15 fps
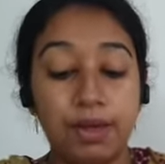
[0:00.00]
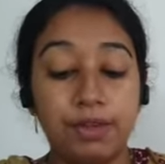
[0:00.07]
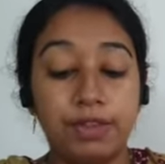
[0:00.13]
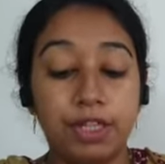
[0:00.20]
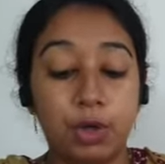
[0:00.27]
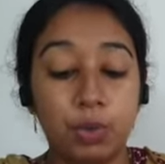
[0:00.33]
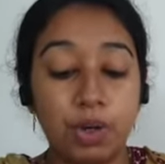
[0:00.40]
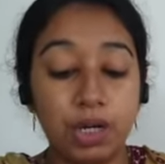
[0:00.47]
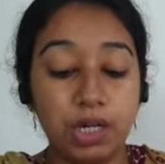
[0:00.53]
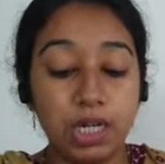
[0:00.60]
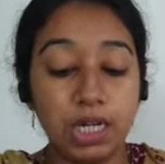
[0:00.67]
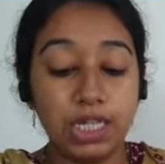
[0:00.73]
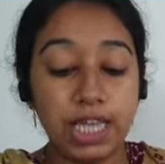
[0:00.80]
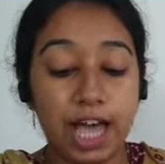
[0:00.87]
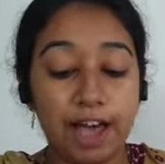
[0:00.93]
The
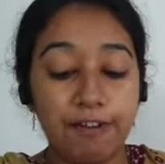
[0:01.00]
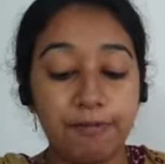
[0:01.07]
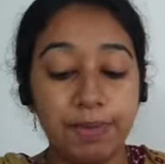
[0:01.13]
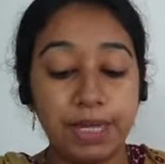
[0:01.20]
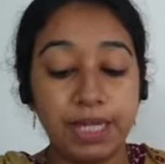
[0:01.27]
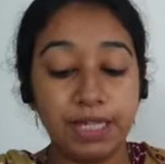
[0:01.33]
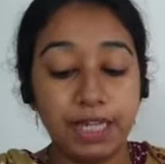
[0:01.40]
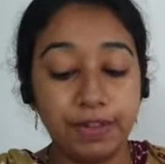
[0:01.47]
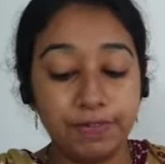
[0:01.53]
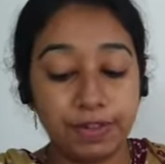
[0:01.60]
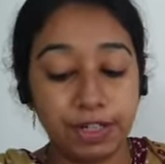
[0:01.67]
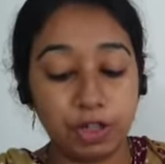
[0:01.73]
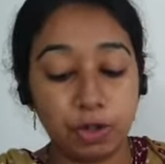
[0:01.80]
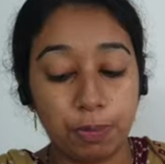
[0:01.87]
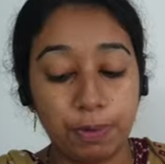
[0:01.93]
workers have been
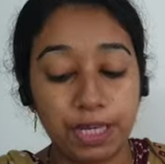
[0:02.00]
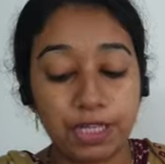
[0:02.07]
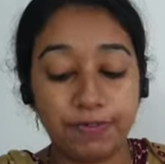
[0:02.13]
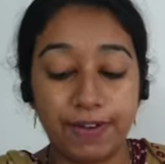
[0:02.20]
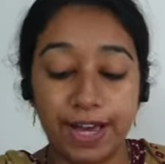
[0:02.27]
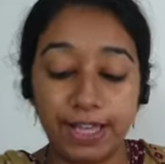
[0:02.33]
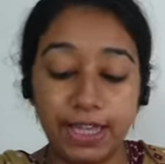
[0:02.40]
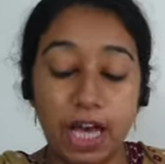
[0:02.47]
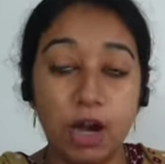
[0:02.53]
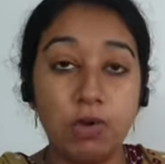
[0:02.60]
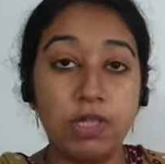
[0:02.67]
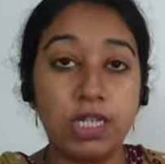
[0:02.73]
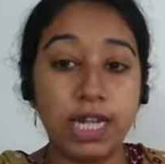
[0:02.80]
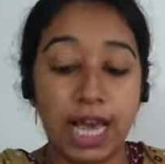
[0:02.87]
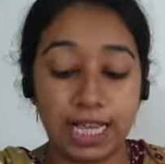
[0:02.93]
given rupees
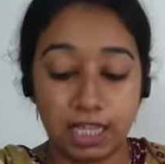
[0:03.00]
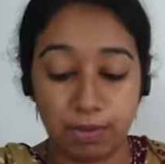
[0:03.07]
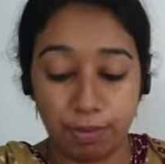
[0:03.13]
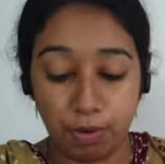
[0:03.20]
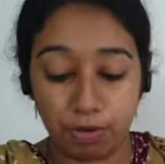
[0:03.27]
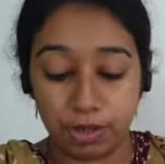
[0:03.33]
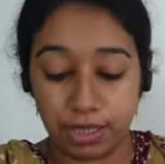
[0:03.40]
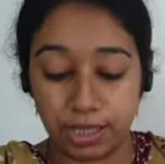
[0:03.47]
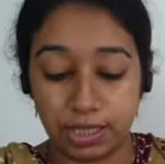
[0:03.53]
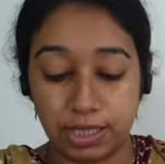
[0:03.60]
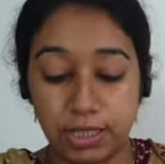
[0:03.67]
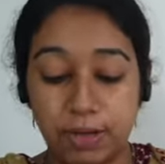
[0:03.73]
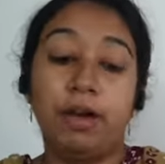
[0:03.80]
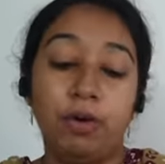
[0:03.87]
5,000 as a bonus.